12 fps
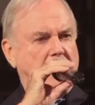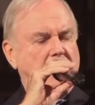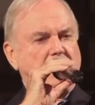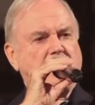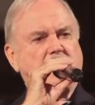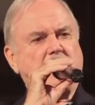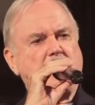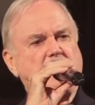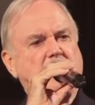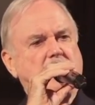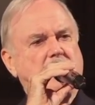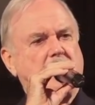And it
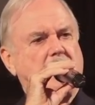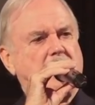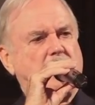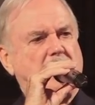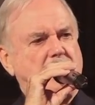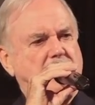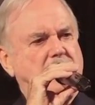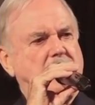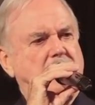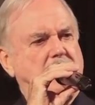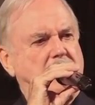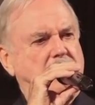seems as though the one
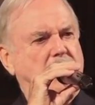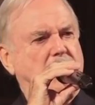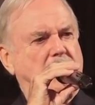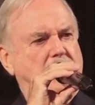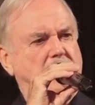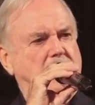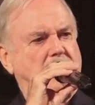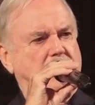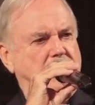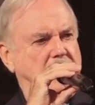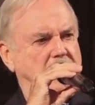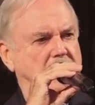thing that everyone can
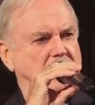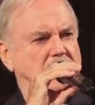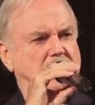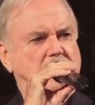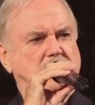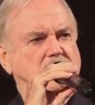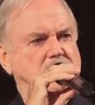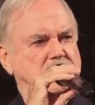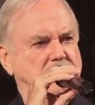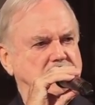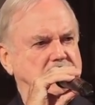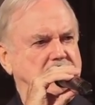agree on is that you
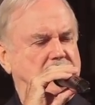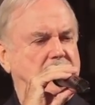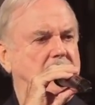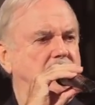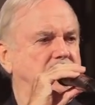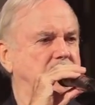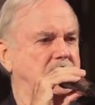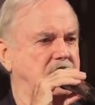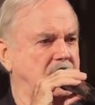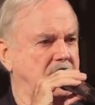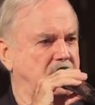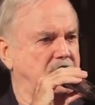shouldn't say, for
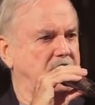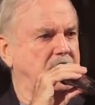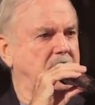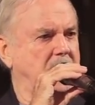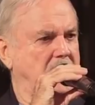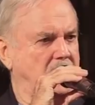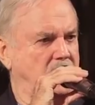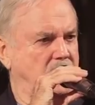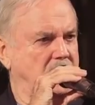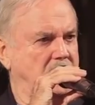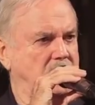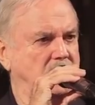example, the
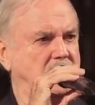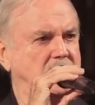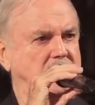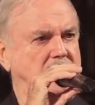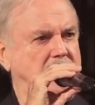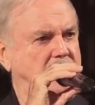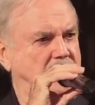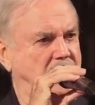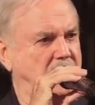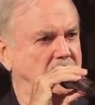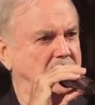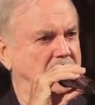N-word, which is
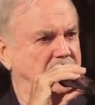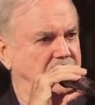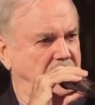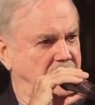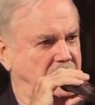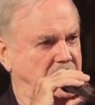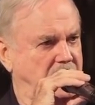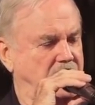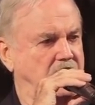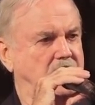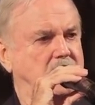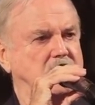extremely offensive.
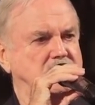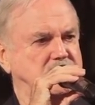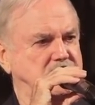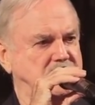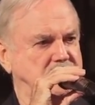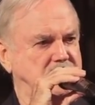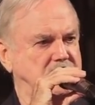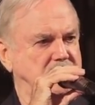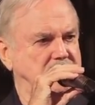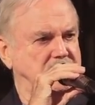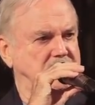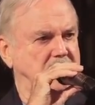And of course we should
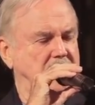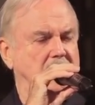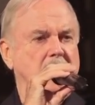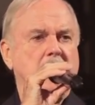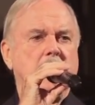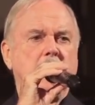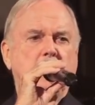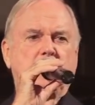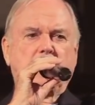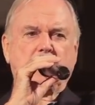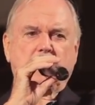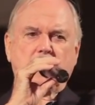not say it.
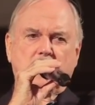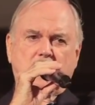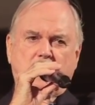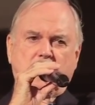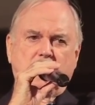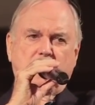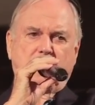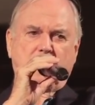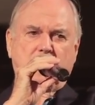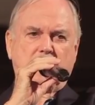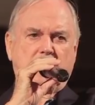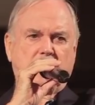But it's not as
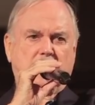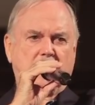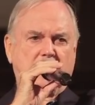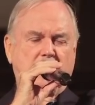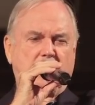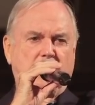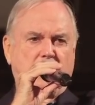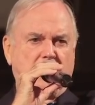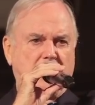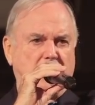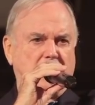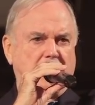important as global
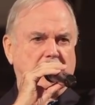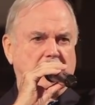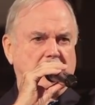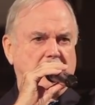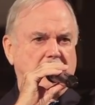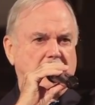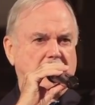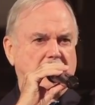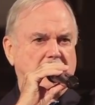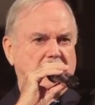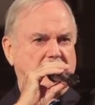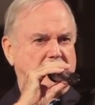warming.
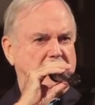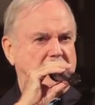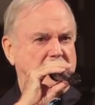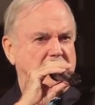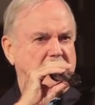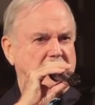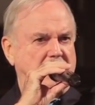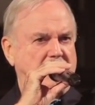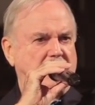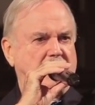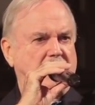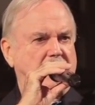Do you see what I mean? It's
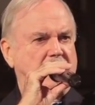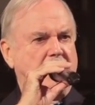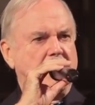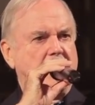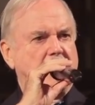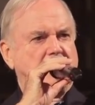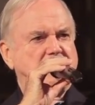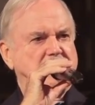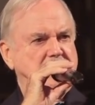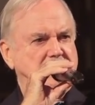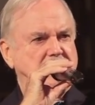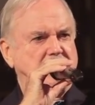a sense, and a
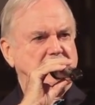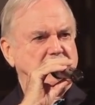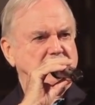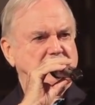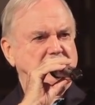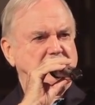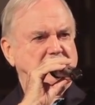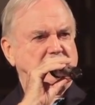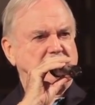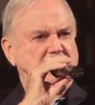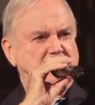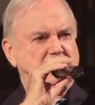sense of humor seems to
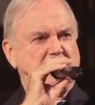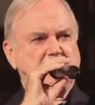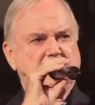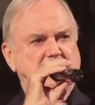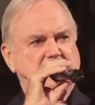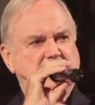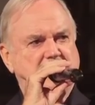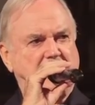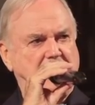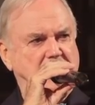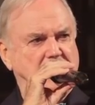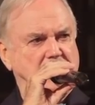be a sense of
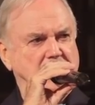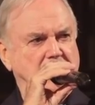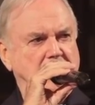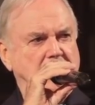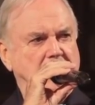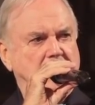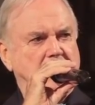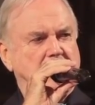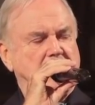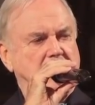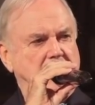scale. That